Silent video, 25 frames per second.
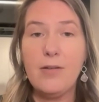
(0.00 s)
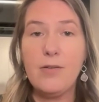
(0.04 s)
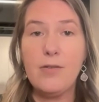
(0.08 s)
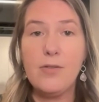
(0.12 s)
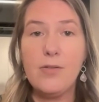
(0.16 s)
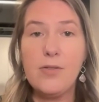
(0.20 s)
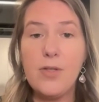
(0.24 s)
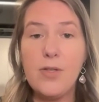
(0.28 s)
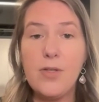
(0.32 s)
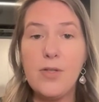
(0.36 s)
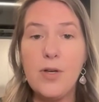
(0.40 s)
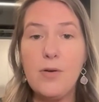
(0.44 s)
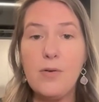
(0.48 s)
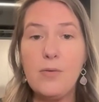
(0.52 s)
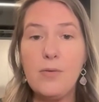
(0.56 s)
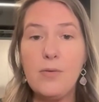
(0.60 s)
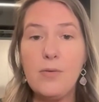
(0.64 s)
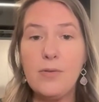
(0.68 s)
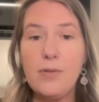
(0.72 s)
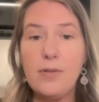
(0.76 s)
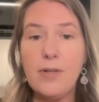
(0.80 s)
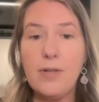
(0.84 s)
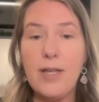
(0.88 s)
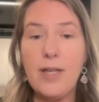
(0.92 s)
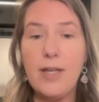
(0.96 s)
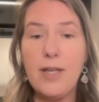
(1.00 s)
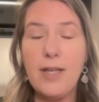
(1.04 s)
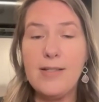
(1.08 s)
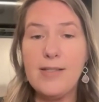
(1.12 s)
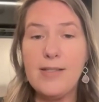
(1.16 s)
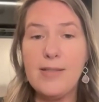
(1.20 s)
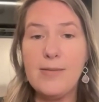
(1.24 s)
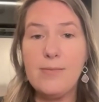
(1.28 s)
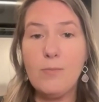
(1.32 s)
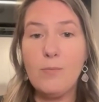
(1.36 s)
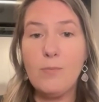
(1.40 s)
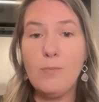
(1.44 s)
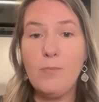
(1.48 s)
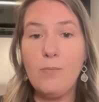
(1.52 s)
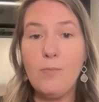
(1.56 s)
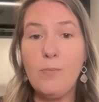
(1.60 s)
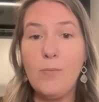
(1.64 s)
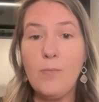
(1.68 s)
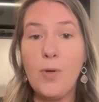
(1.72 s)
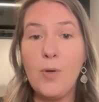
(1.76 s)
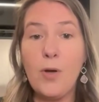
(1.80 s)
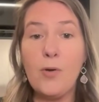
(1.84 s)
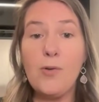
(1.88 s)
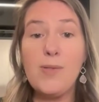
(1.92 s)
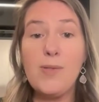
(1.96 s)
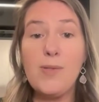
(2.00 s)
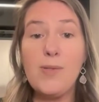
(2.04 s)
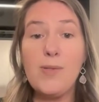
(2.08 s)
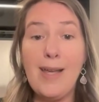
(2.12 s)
So it's goes